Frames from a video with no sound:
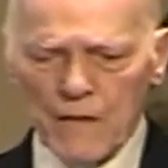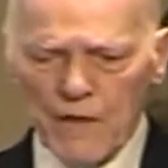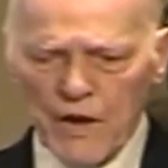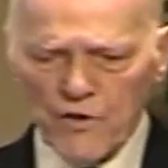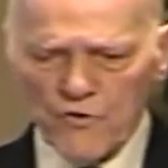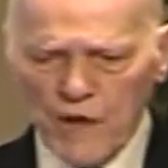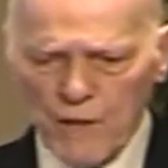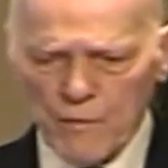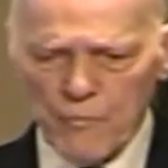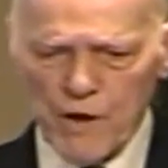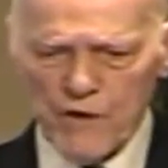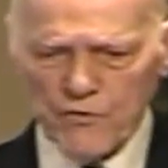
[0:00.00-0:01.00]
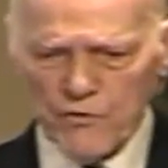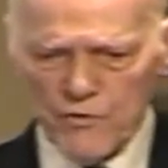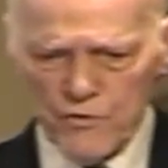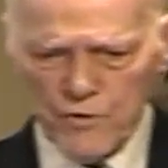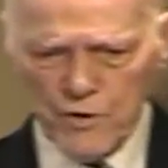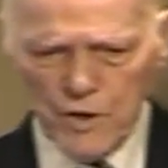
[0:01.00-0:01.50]
Then his
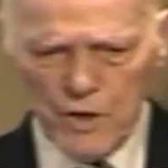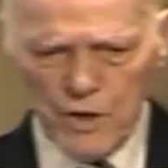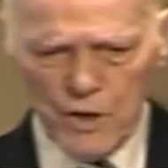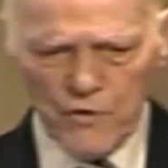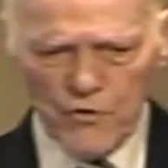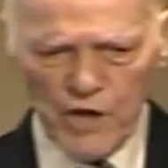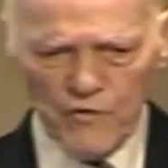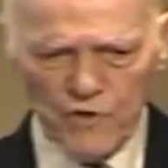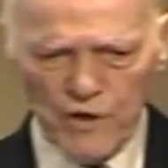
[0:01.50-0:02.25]
omnipresence, John